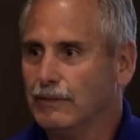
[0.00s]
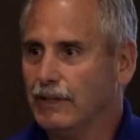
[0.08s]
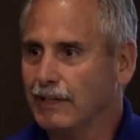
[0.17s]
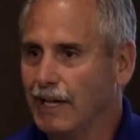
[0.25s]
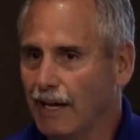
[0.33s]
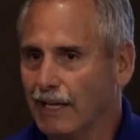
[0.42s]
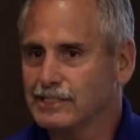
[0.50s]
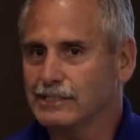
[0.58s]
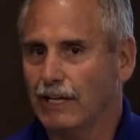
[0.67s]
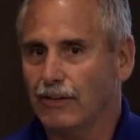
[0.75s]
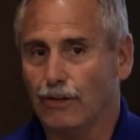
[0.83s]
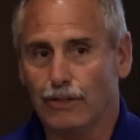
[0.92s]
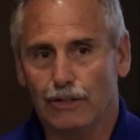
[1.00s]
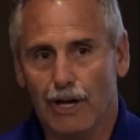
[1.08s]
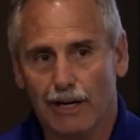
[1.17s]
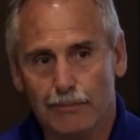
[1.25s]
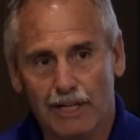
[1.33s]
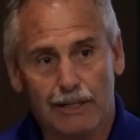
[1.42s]
You can't stay there. You
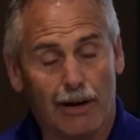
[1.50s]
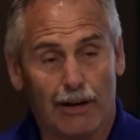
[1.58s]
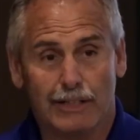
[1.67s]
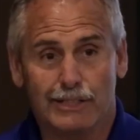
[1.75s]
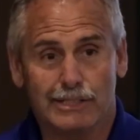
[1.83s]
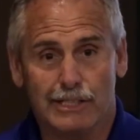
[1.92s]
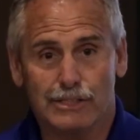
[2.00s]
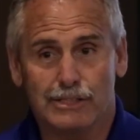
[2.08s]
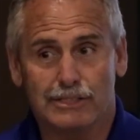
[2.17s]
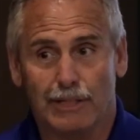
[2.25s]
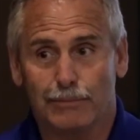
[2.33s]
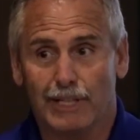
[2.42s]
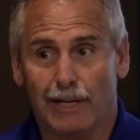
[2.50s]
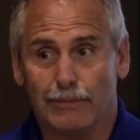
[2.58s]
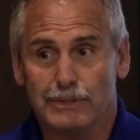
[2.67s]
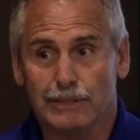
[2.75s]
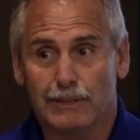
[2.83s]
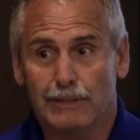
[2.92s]
got to make hard decisions
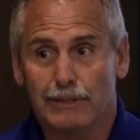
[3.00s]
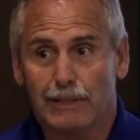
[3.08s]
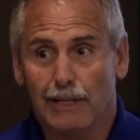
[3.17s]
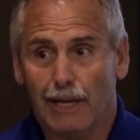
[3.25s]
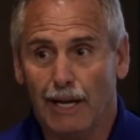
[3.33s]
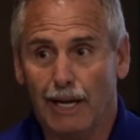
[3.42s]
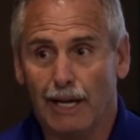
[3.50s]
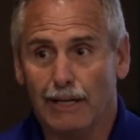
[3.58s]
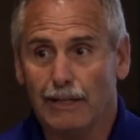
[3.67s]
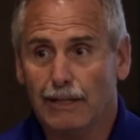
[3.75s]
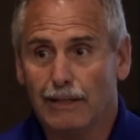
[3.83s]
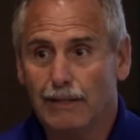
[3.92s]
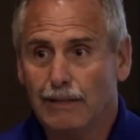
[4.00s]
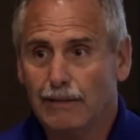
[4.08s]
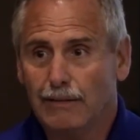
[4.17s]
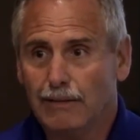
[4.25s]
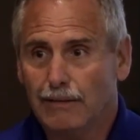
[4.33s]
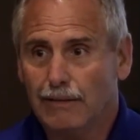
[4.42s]
sometimes. And
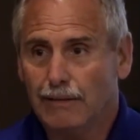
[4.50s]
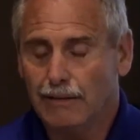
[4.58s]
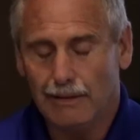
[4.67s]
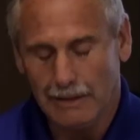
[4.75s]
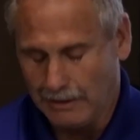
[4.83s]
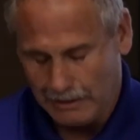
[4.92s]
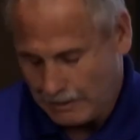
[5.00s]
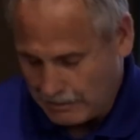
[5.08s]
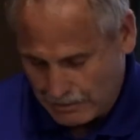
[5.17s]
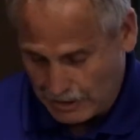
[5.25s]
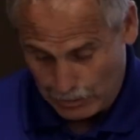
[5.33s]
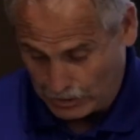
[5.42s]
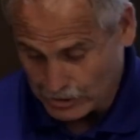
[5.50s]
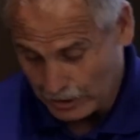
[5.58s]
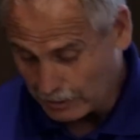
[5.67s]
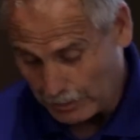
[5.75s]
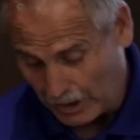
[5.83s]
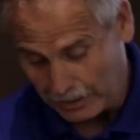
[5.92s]
he was
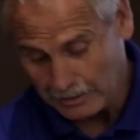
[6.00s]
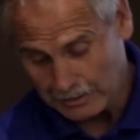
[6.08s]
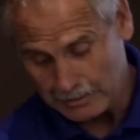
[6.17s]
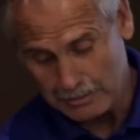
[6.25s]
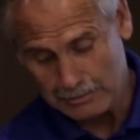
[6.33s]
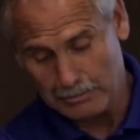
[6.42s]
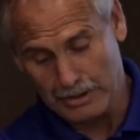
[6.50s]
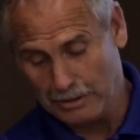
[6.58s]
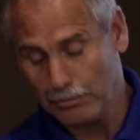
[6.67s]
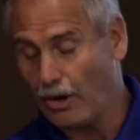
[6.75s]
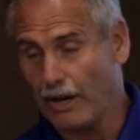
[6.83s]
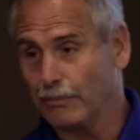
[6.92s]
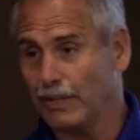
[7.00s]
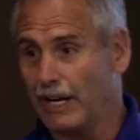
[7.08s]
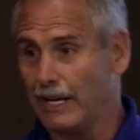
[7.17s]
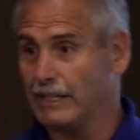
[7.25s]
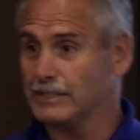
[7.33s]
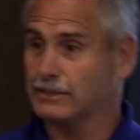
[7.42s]
good about it. And the bottom
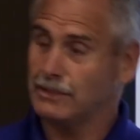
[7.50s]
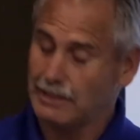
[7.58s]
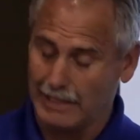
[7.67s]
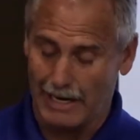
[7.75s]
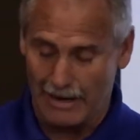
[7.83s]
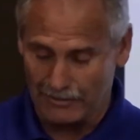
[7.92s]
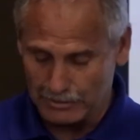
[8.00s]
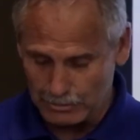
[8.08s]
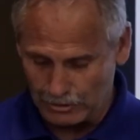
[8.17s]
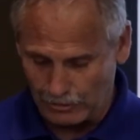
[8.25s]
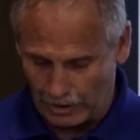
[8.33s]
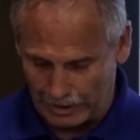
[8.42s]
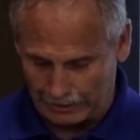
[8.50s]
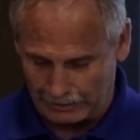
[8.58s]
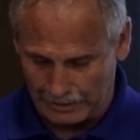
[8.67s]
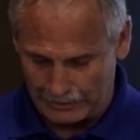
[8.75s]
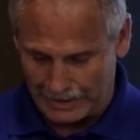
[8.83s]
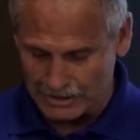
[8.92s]
line is you have to move on,
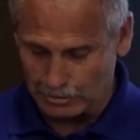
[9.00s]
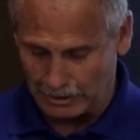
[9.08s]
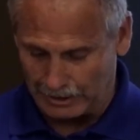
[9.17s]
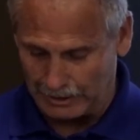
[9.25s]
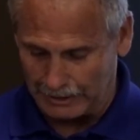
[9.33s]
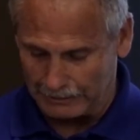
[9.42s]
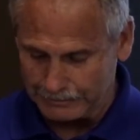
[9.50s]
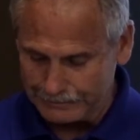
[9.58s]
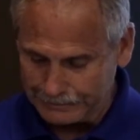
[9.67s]
and that's what he did.